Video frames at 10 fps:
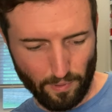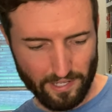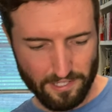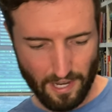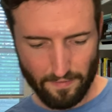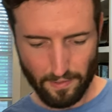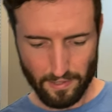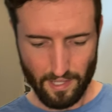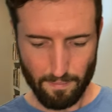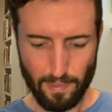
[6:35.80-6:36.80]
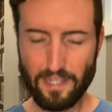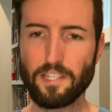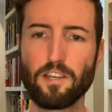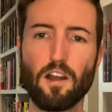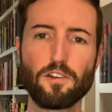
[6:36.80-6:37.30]
discovered the
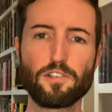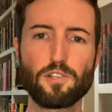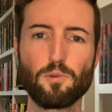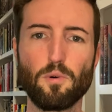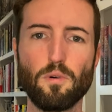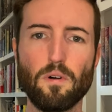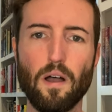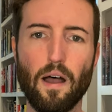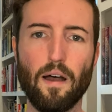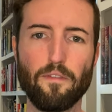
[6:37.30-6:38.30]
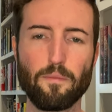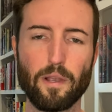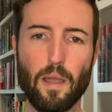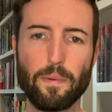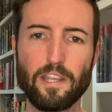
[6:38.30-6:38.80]
BTR stool uh, from a
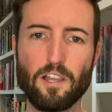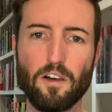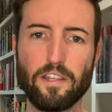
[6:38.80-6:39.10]
company called